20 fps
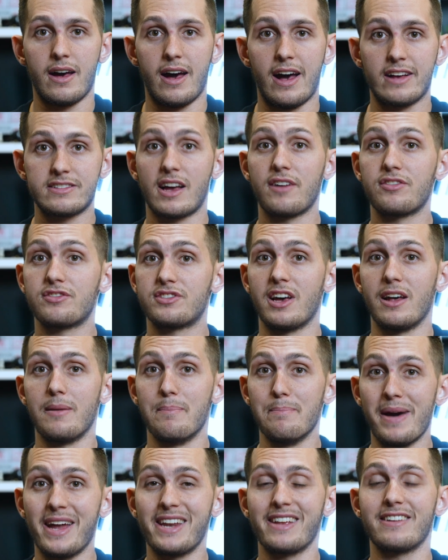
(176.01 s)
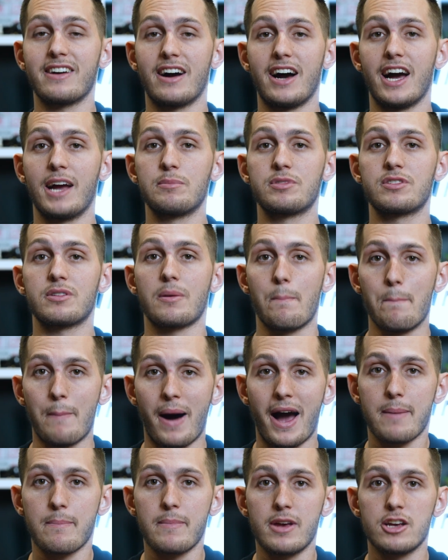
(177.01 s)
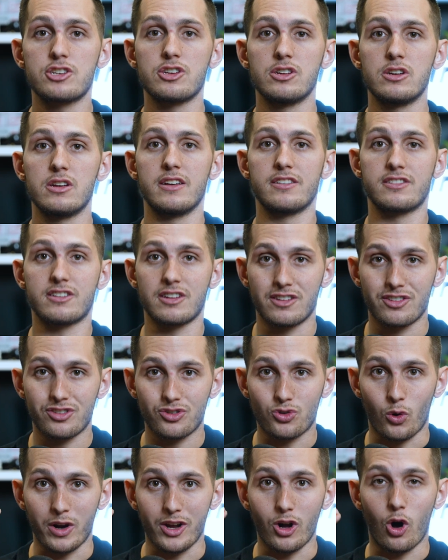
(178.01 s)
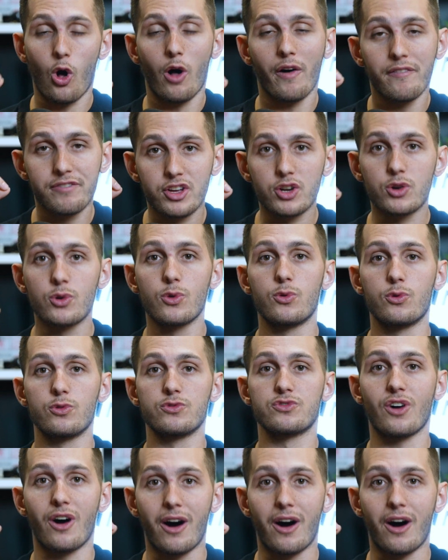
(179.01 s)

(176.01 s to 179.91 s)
As I've said many times, my mission is to destroy all of the gurus